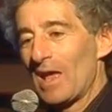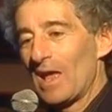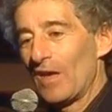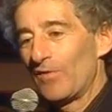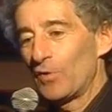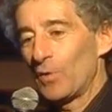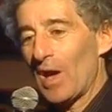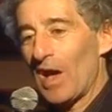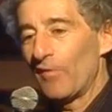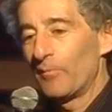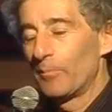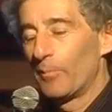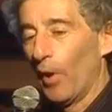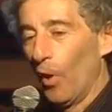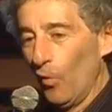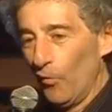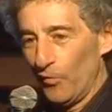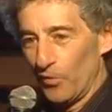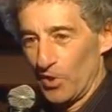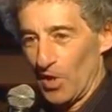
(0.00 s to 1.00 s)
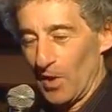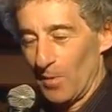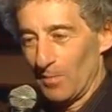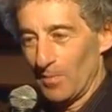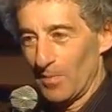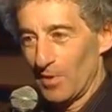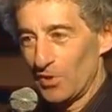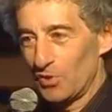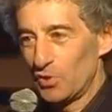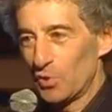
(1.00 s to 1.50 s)
If you have both of
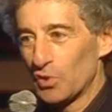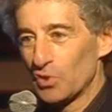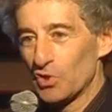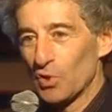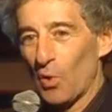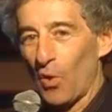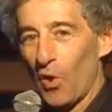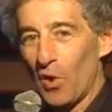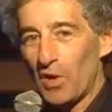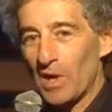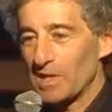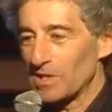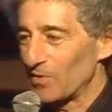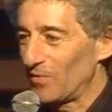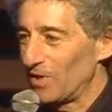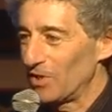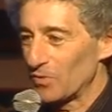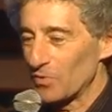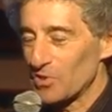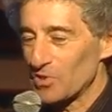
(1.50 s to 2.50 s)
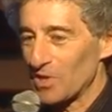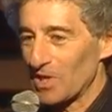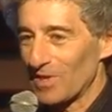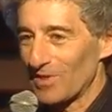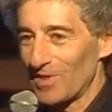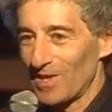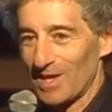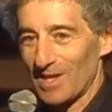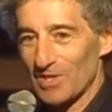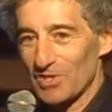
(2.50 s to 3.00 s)
them, you can do all kinds of interesting
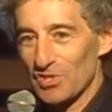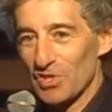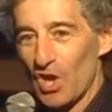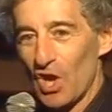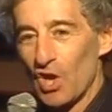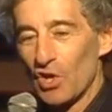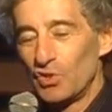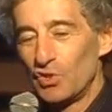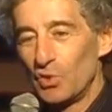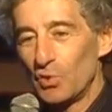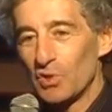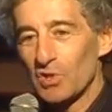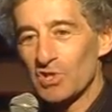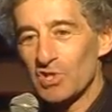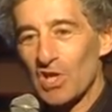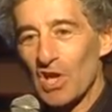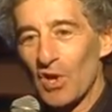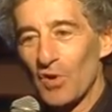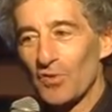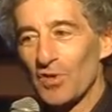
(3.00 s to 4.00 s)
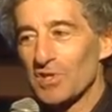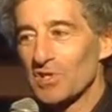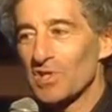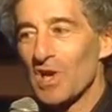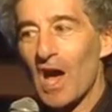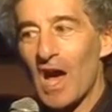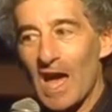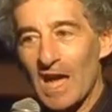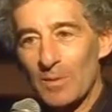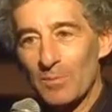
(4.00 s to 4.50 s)
things. You can tell the
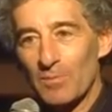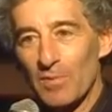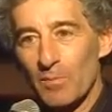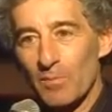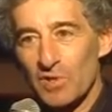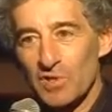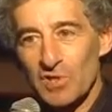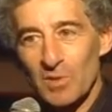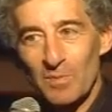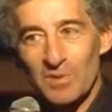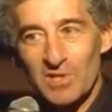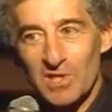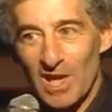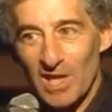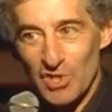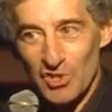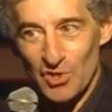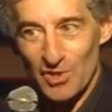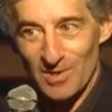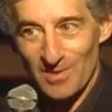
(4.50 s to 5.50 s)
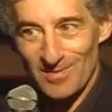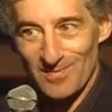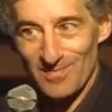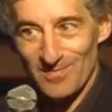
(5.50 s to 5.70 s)
type of precipitation.